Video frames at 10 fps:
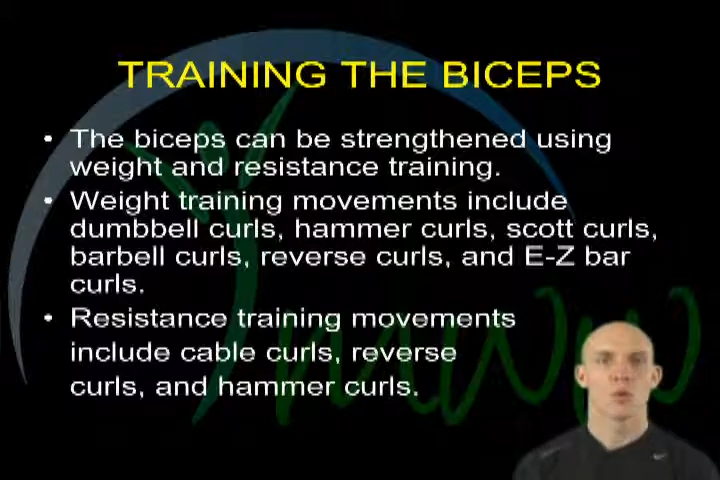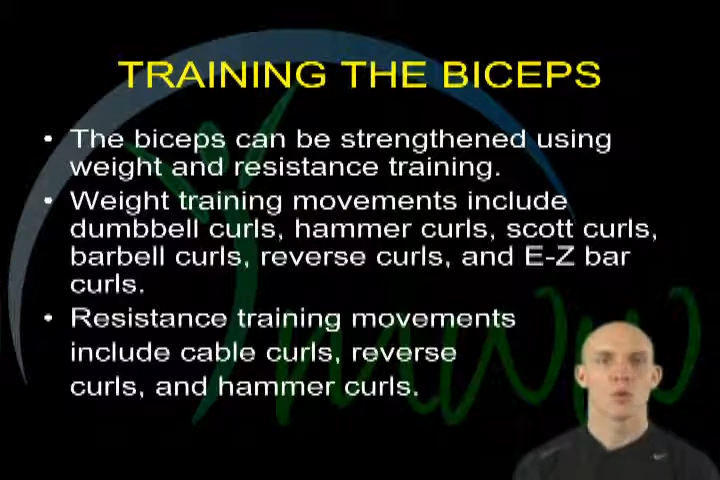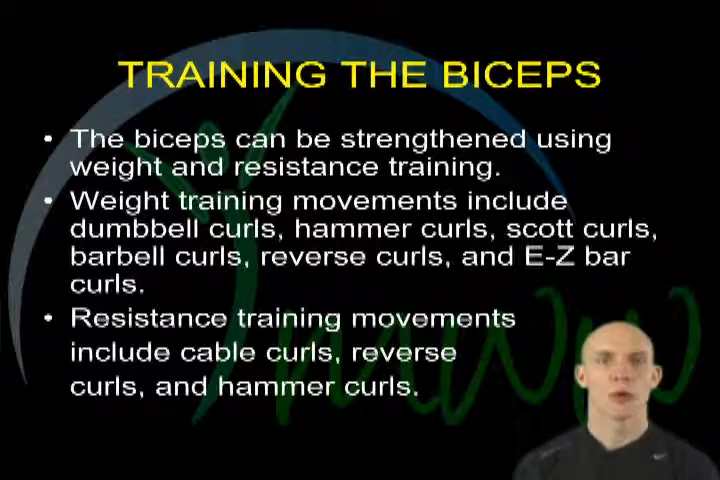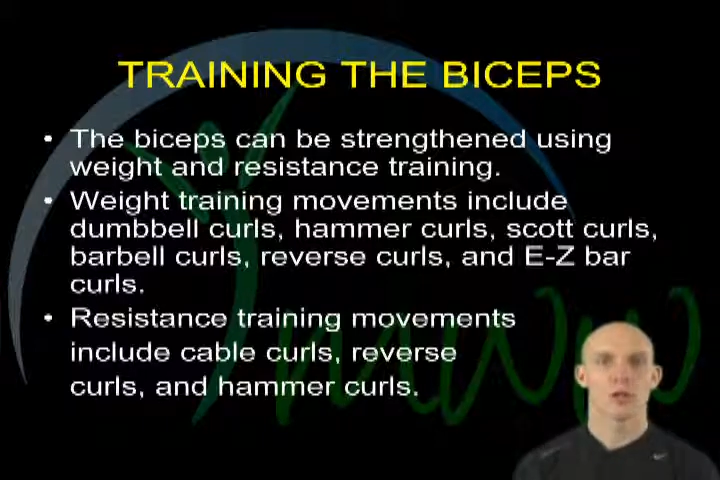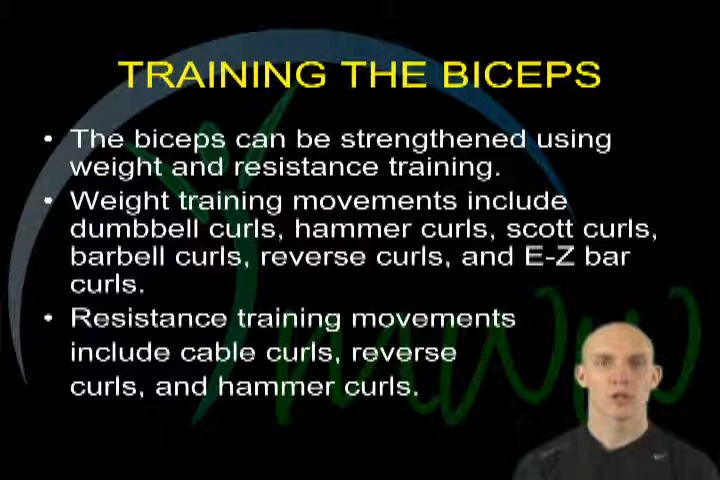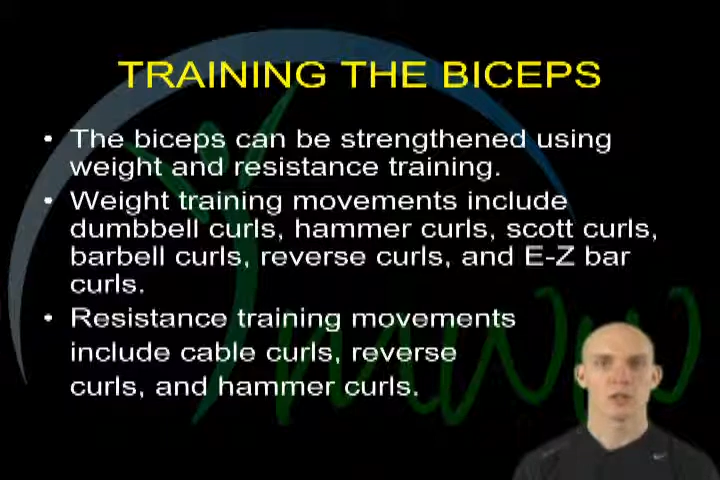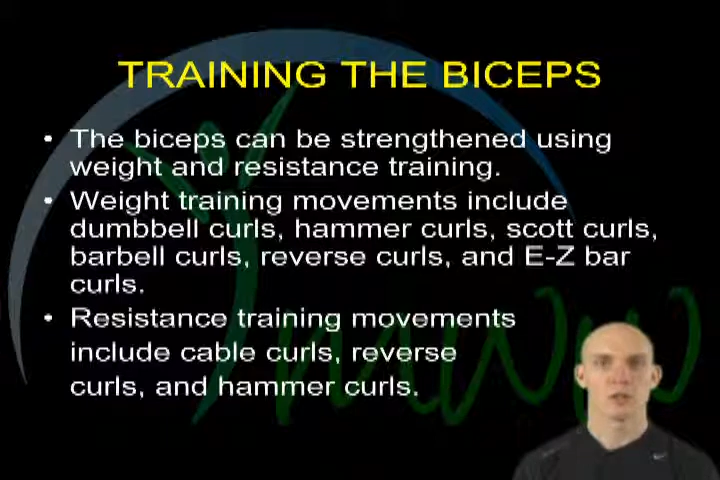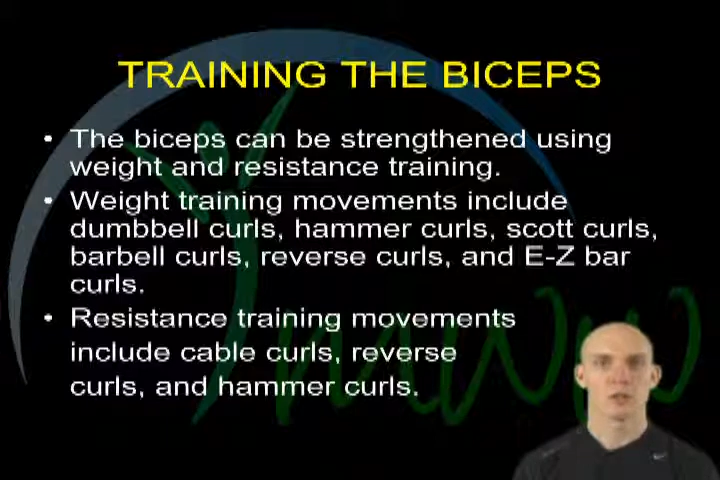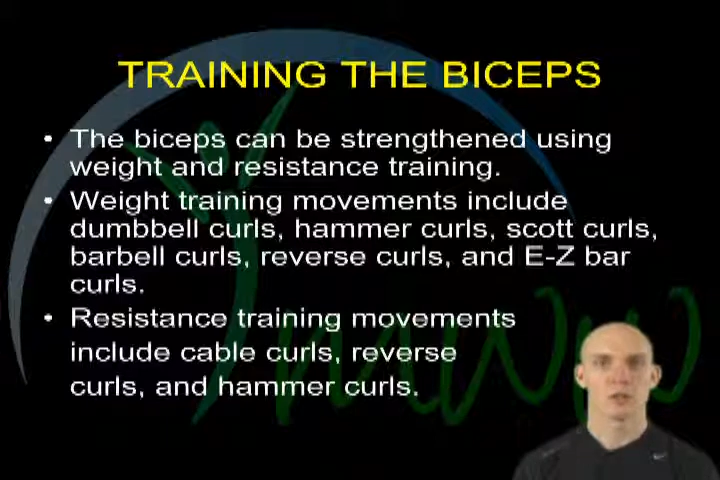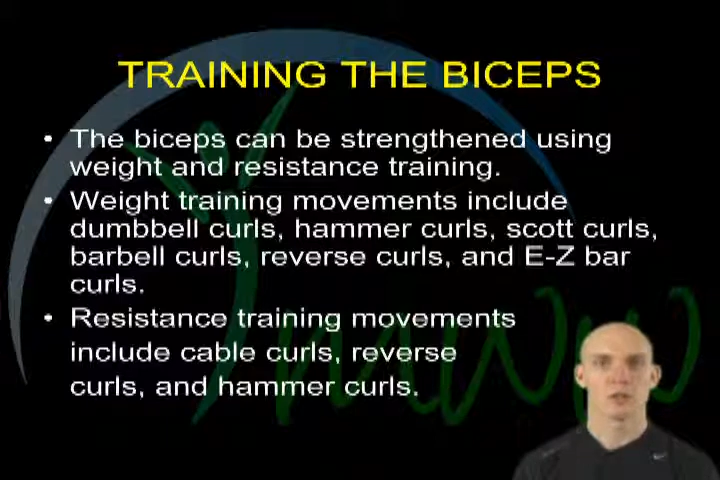Weight training
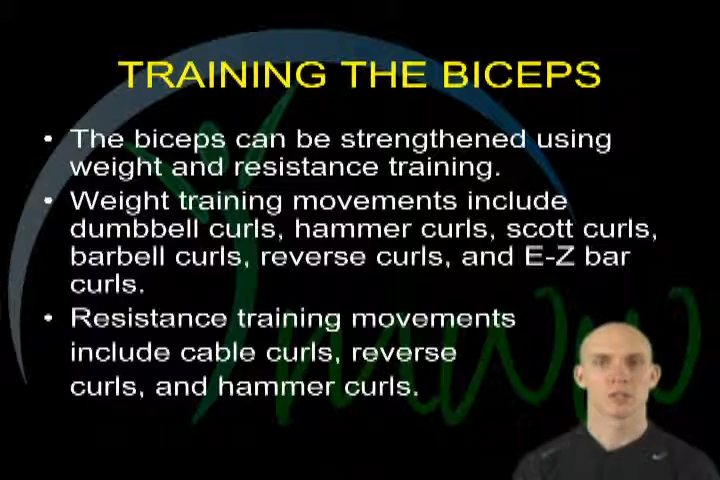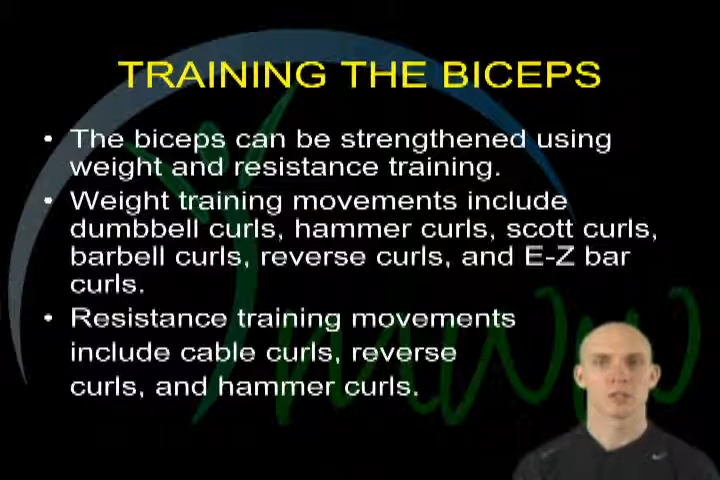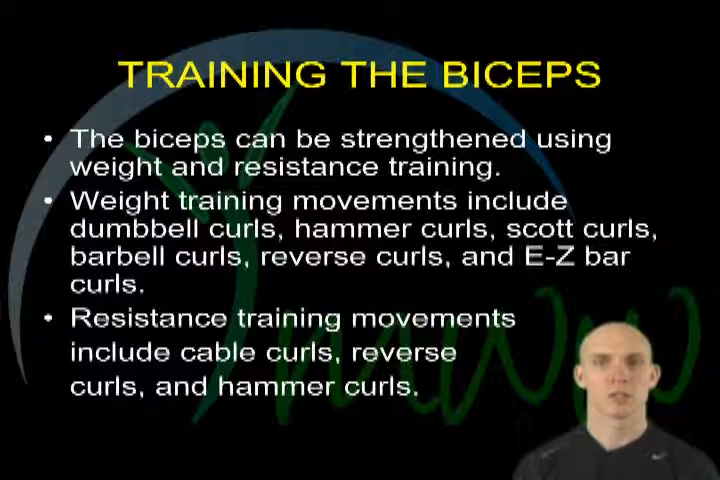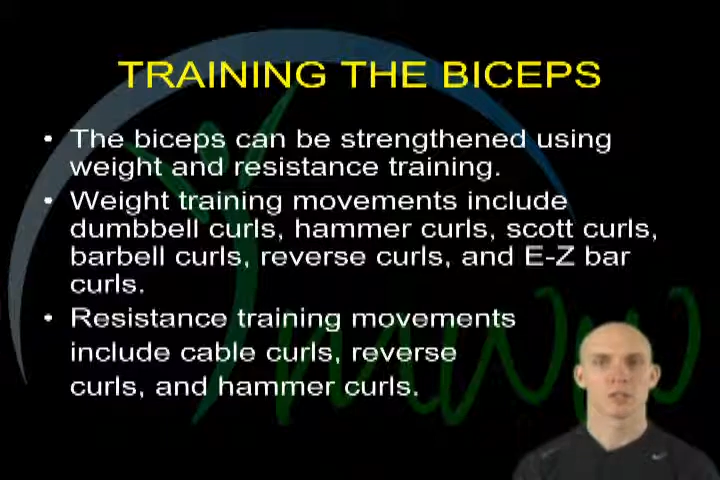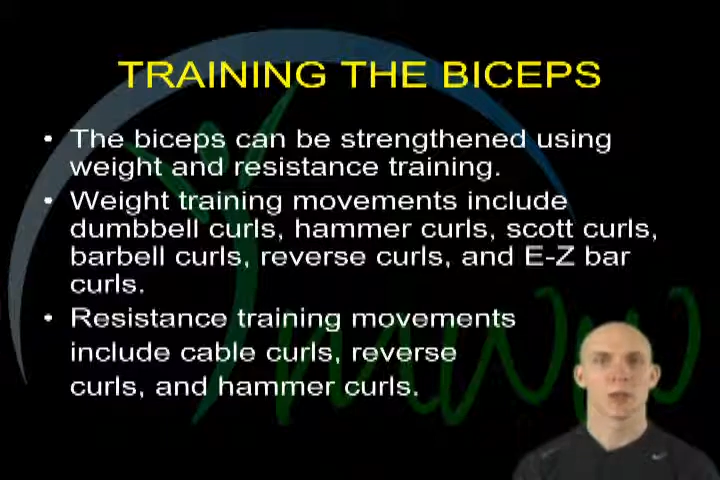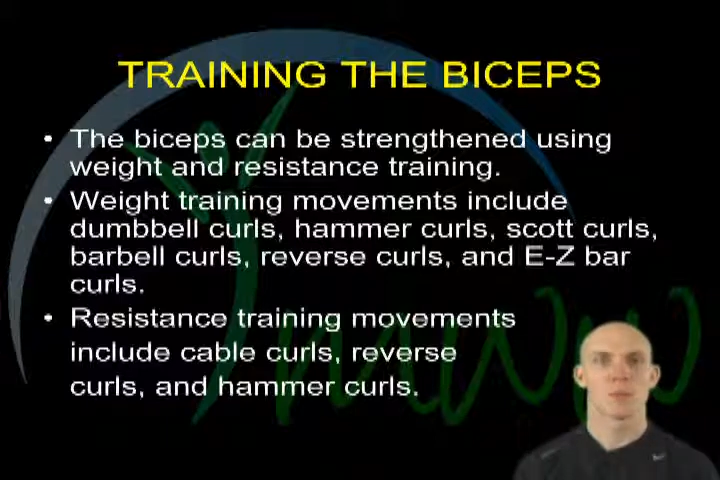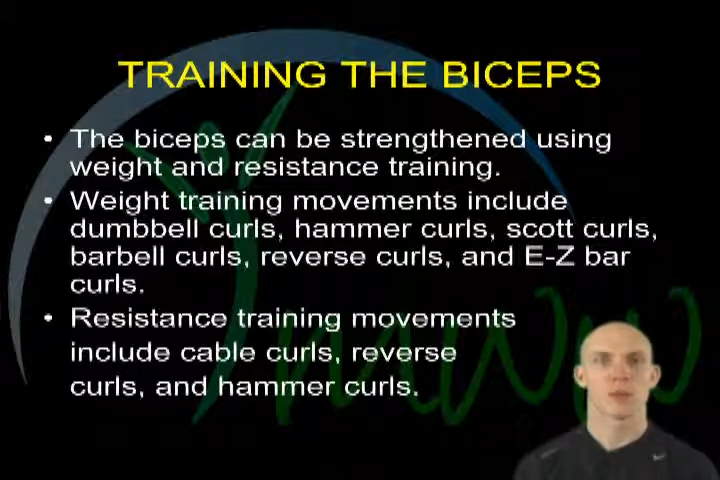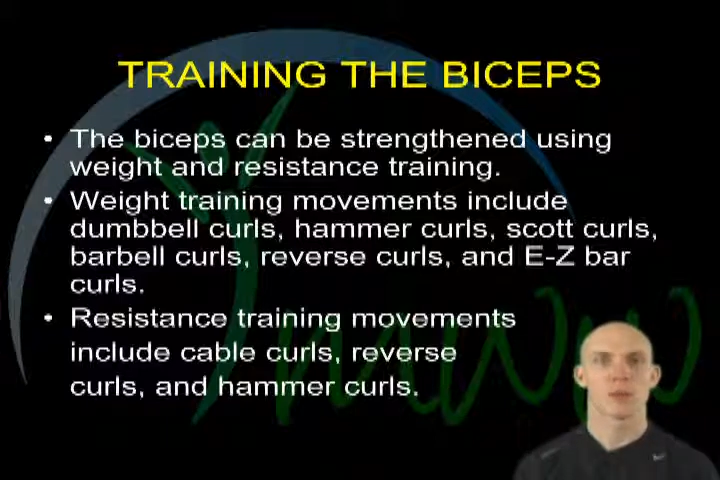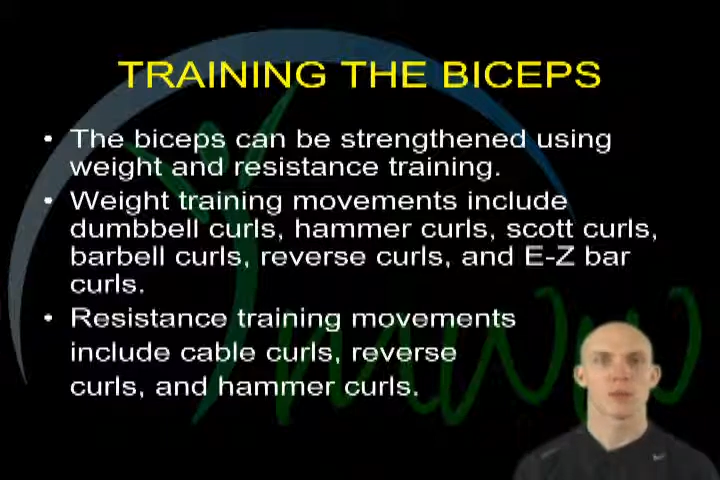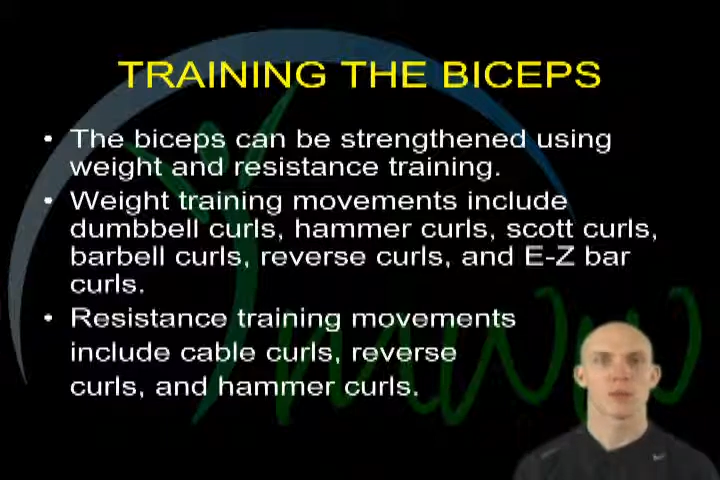movements include
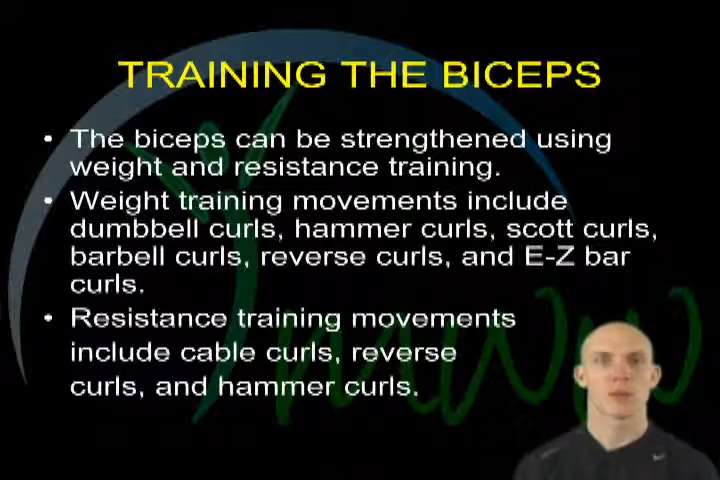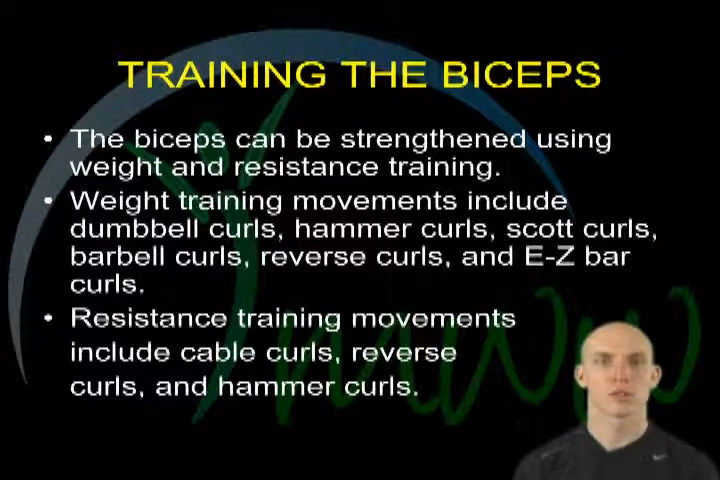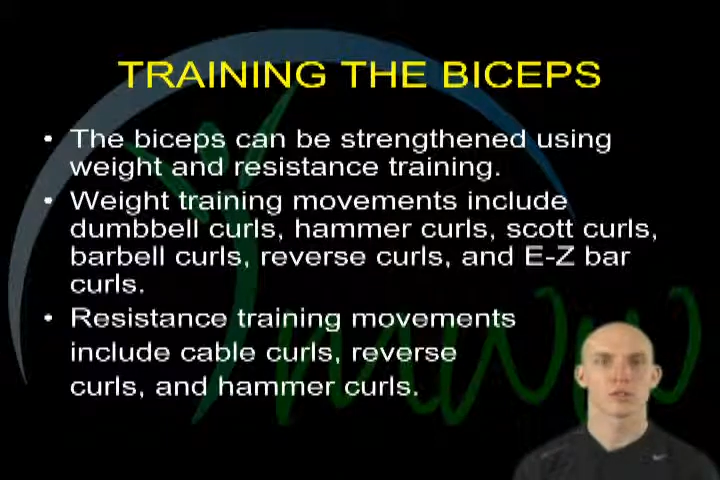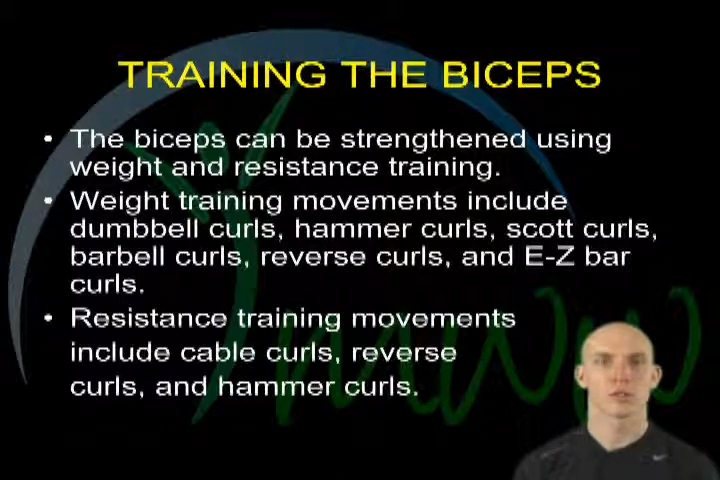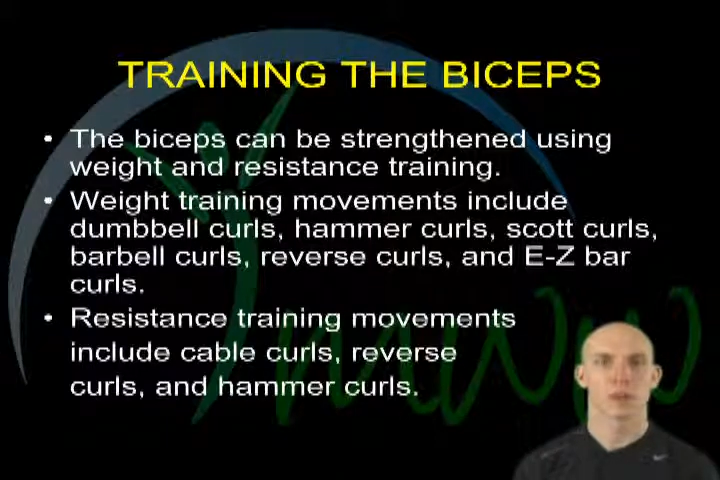dumbbell curls,